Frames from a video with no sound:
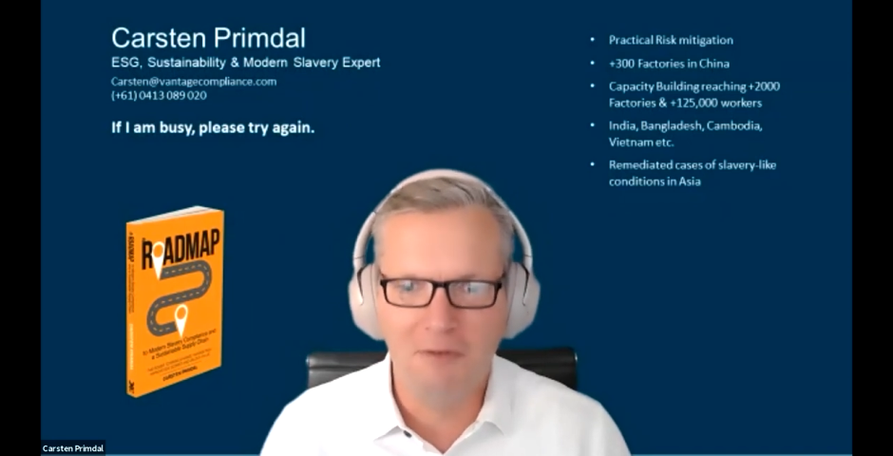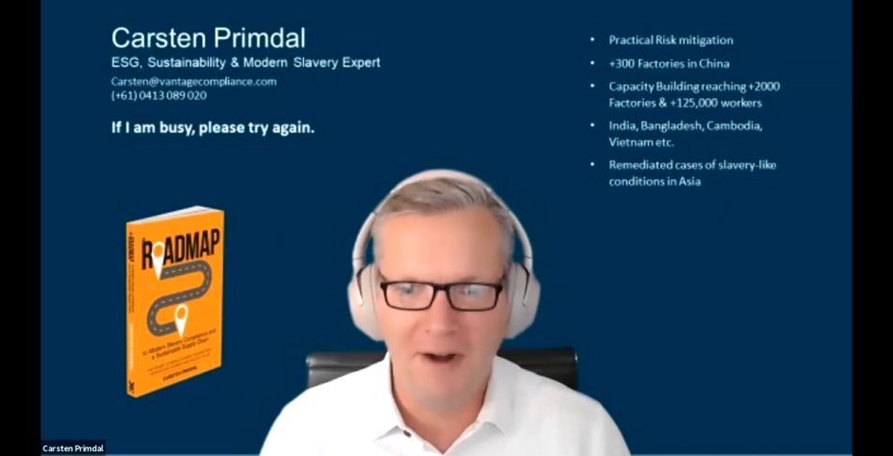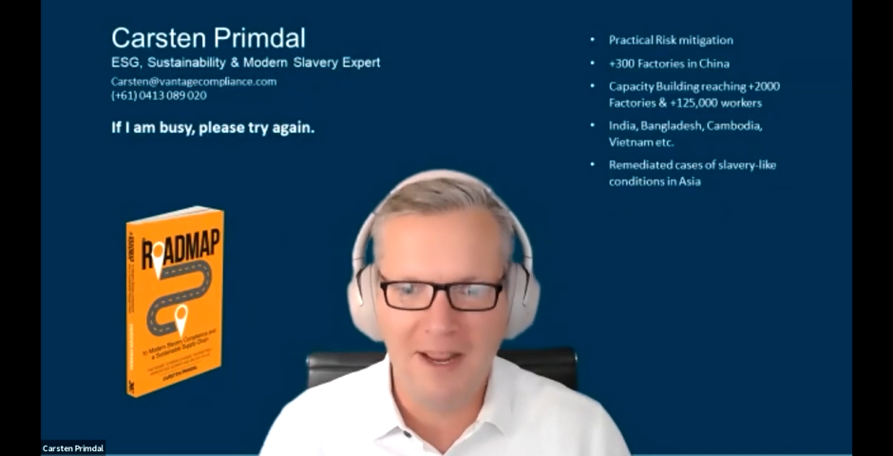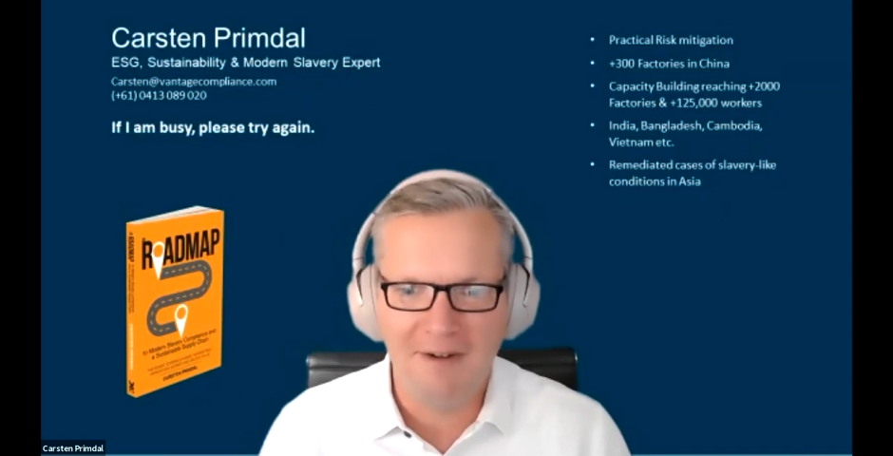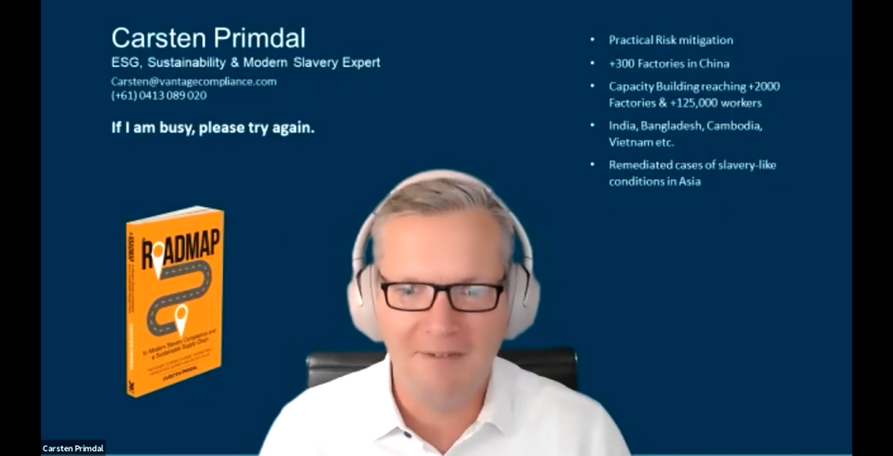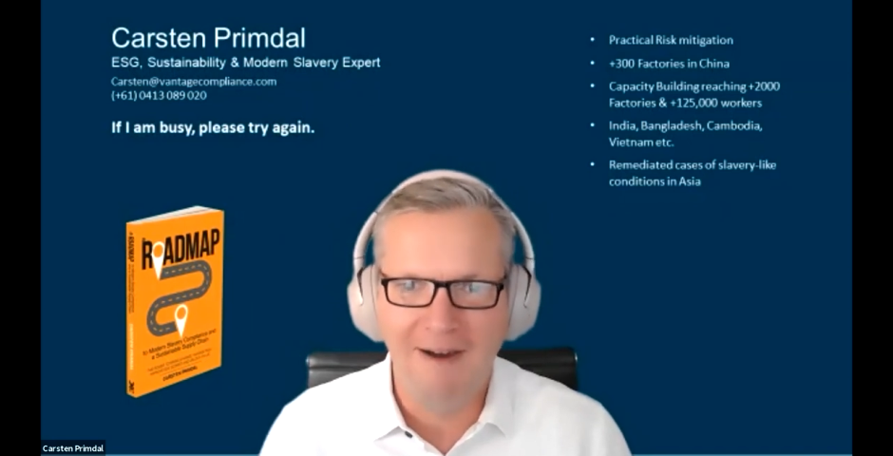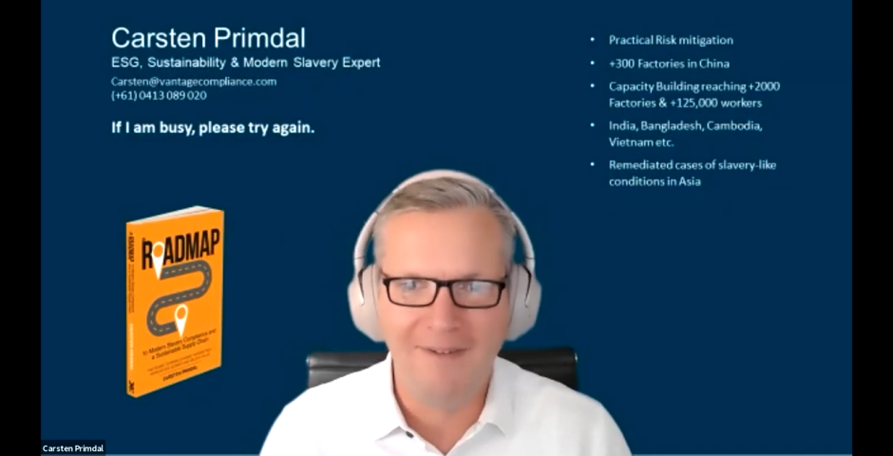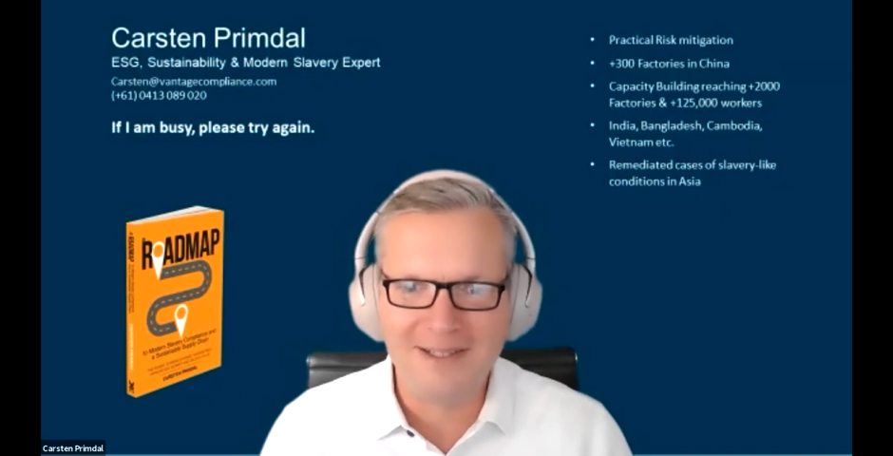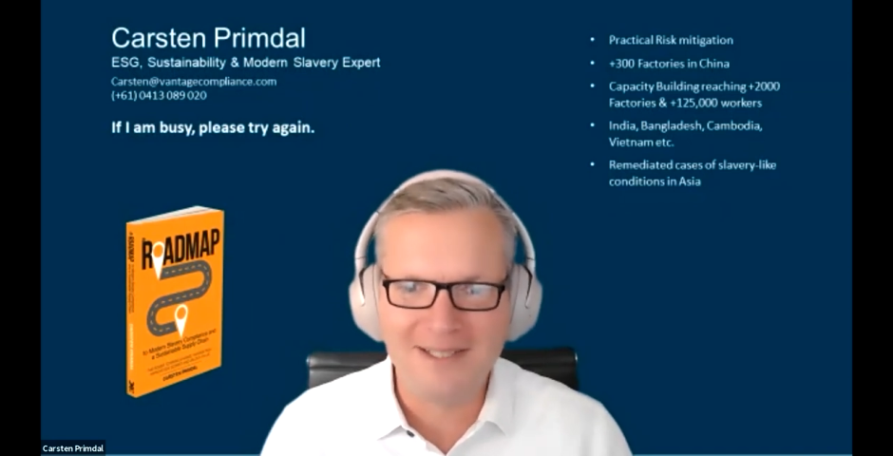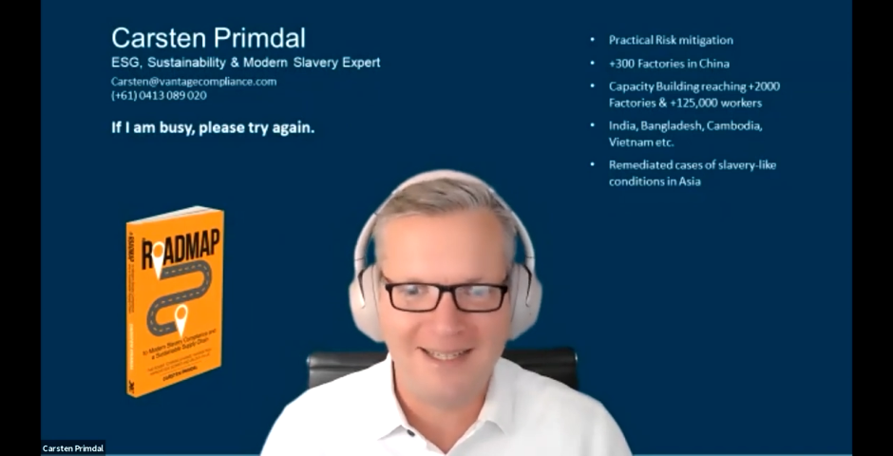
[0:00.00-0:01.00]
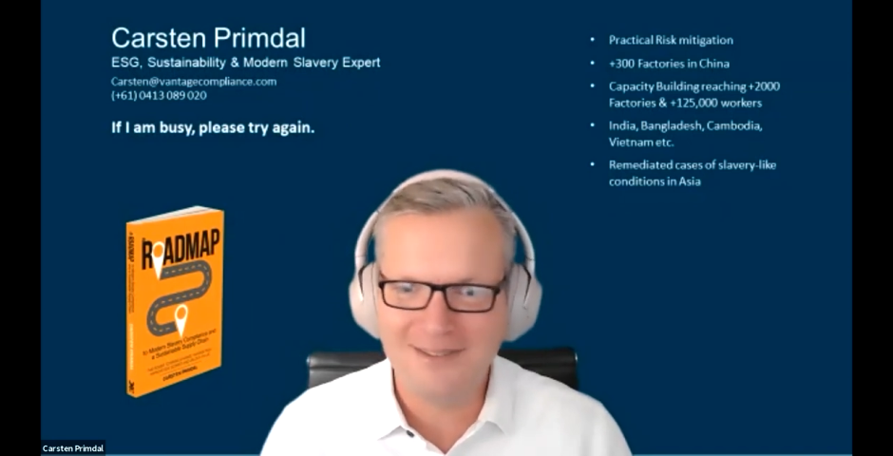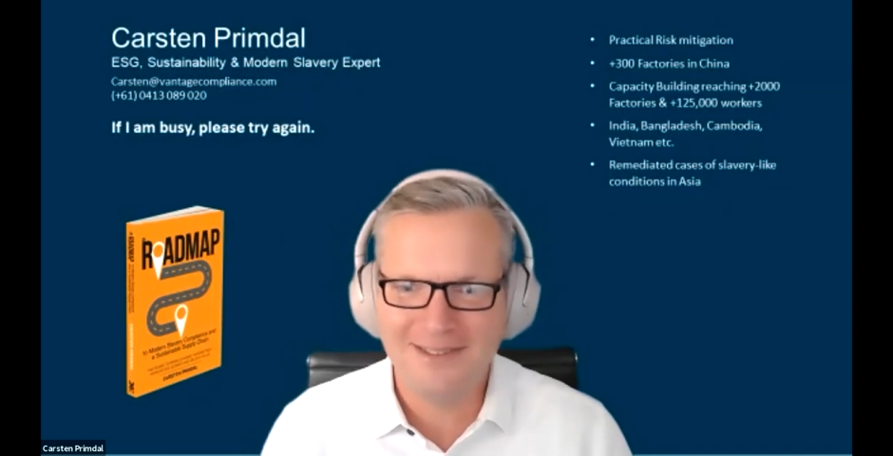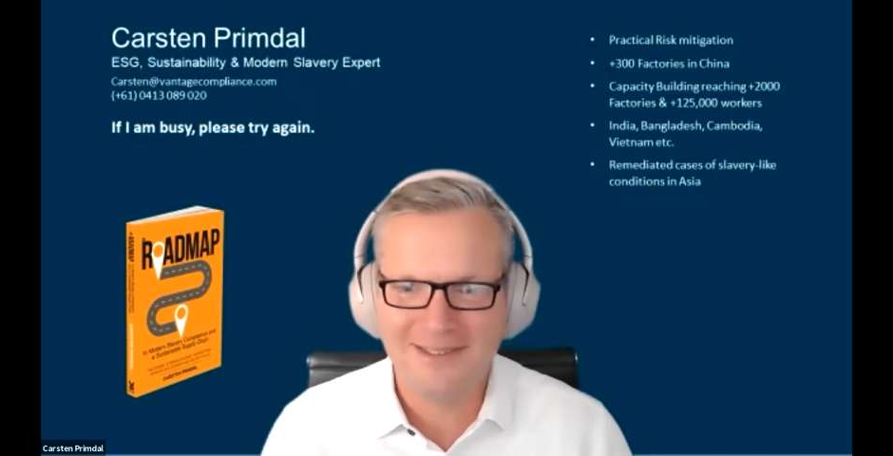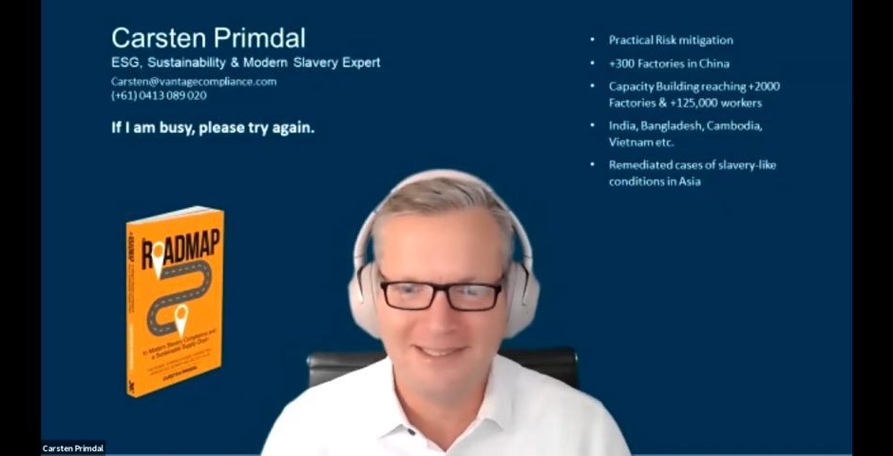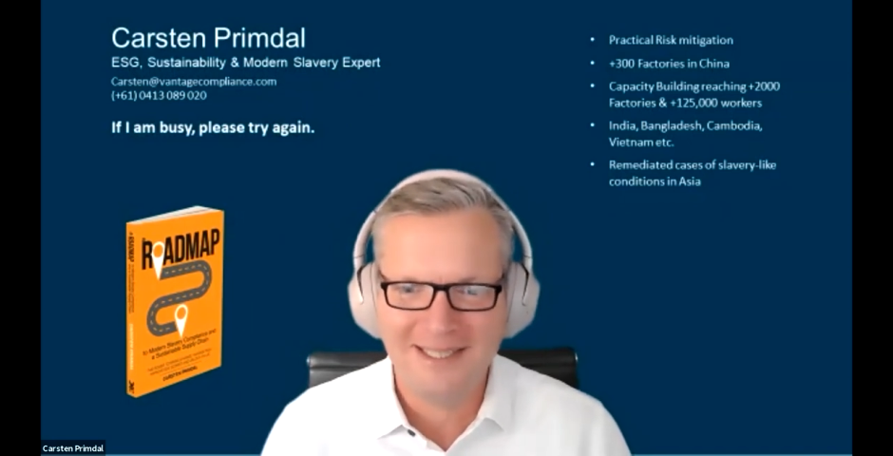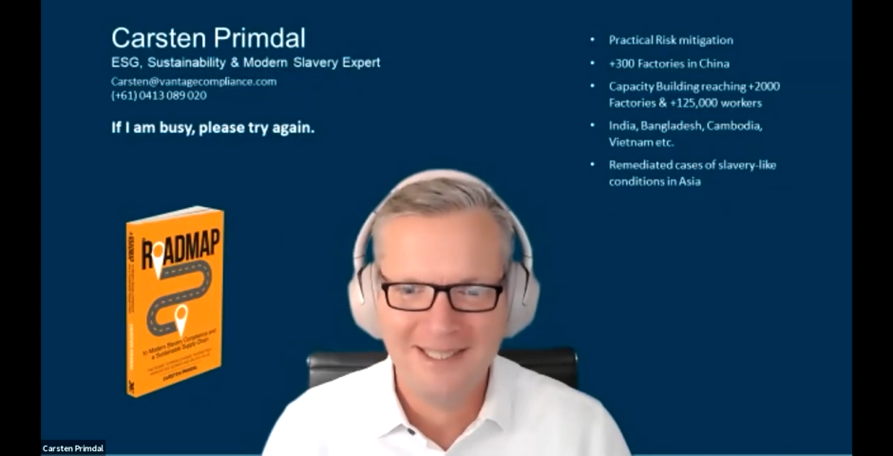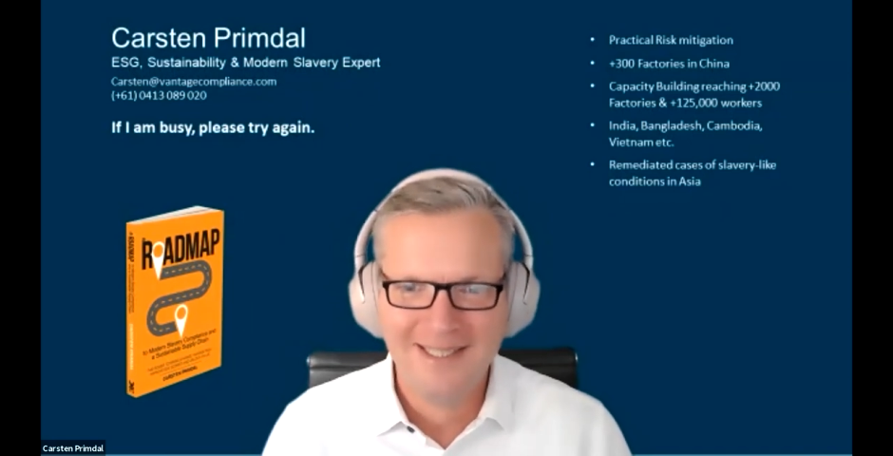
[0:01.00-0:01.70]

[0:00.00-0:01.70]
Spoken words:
running around. It's like, oh,